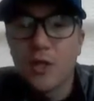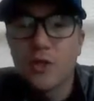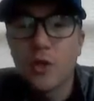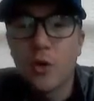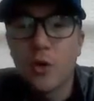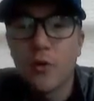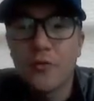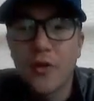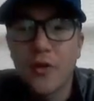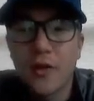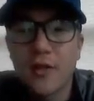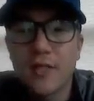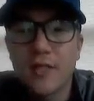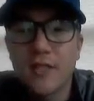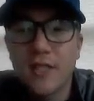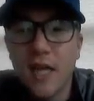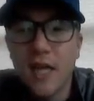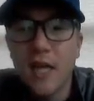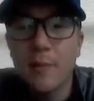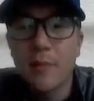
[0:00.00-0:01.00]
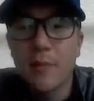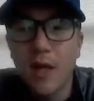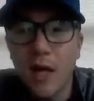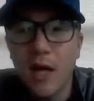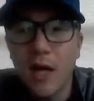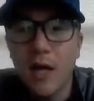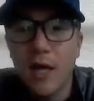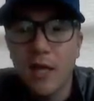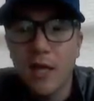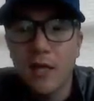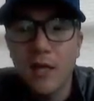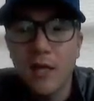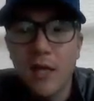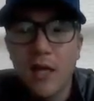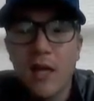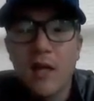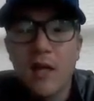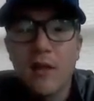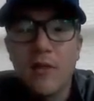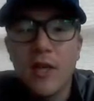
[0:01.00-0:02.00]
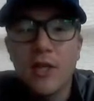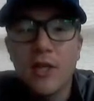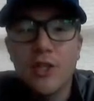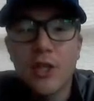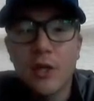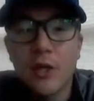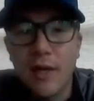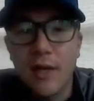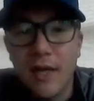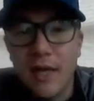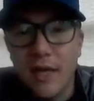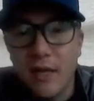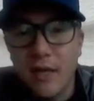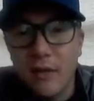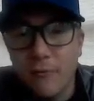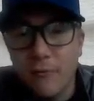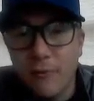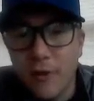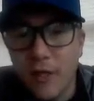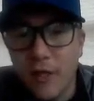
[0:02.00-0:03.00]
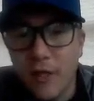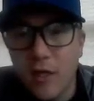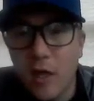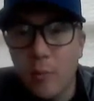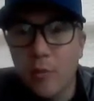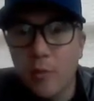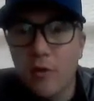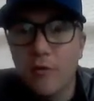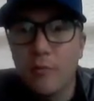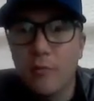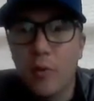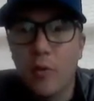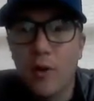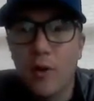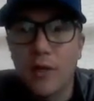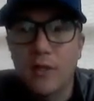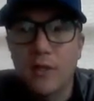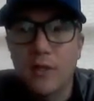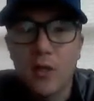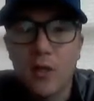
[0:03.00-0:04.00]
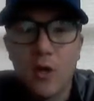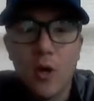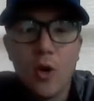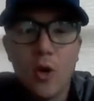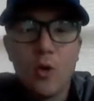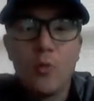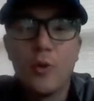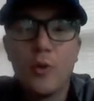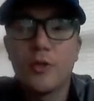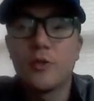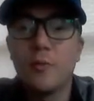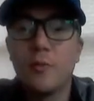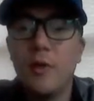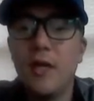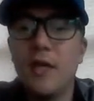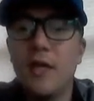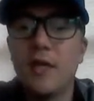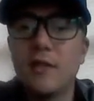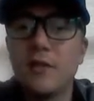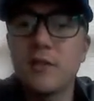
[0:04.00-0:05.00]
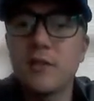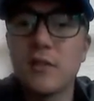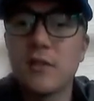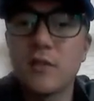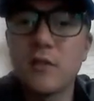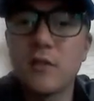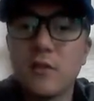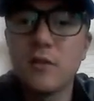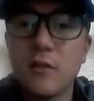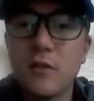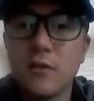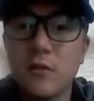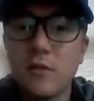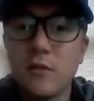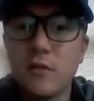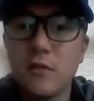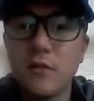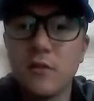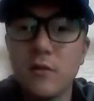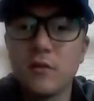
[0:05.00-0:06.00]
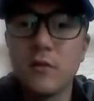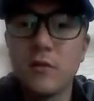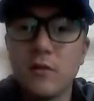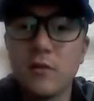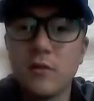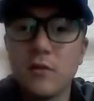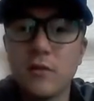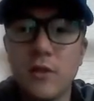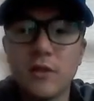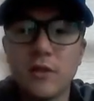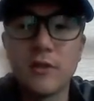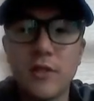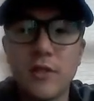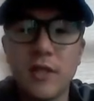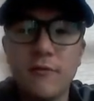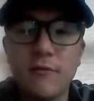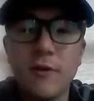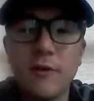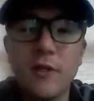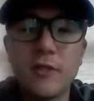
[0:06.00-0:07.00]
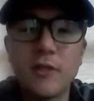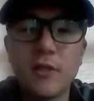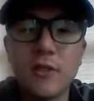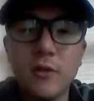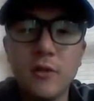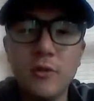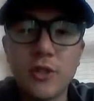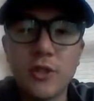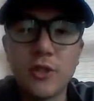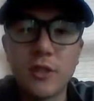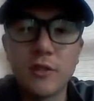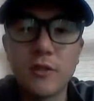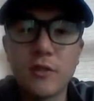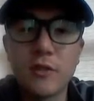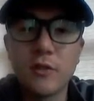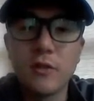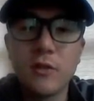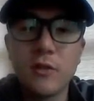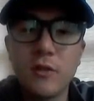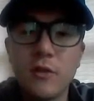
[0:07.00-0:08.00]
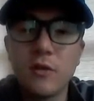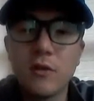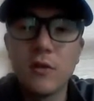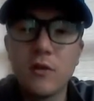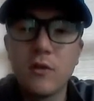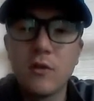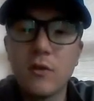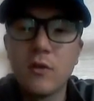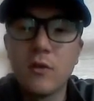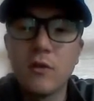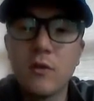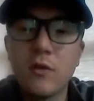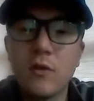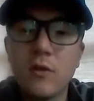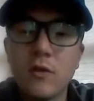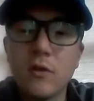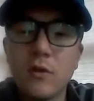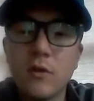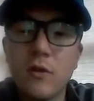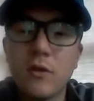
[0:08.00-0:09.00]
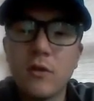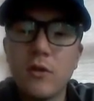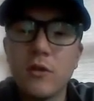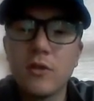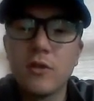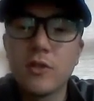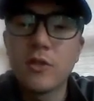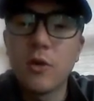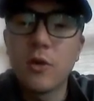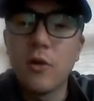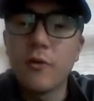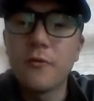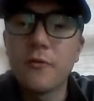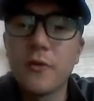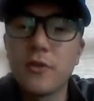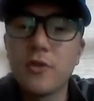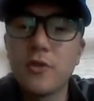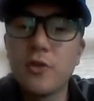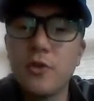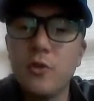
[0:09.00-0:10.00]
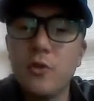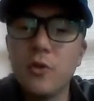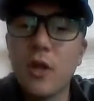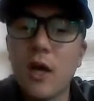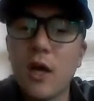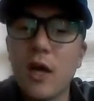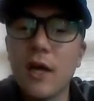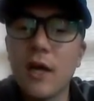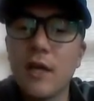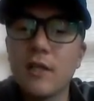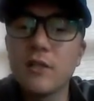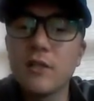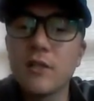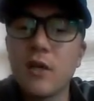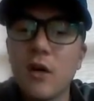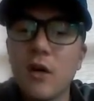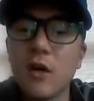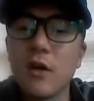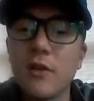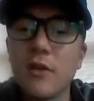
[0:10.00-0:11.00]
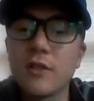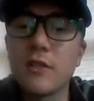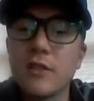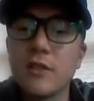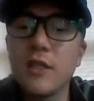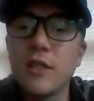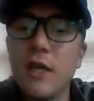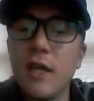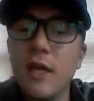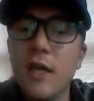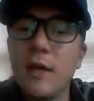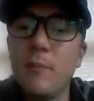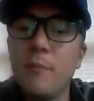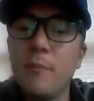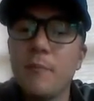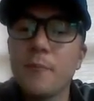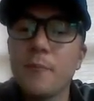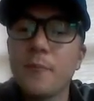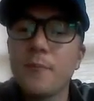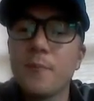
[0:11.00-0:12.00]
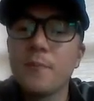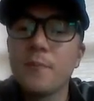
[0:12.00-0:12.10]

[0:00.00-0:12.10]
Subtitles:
So if they're the same line, they share an infinite number of points, which means there's infinite solutions. So if the two lines are the same,